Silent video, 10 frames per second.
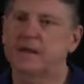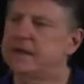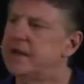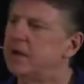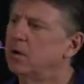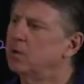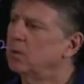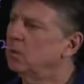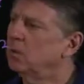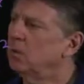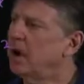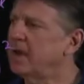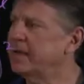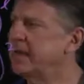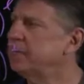Now,
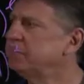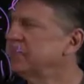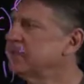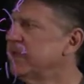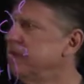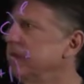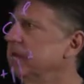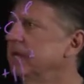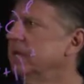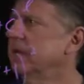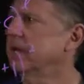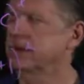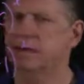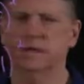I kept saying that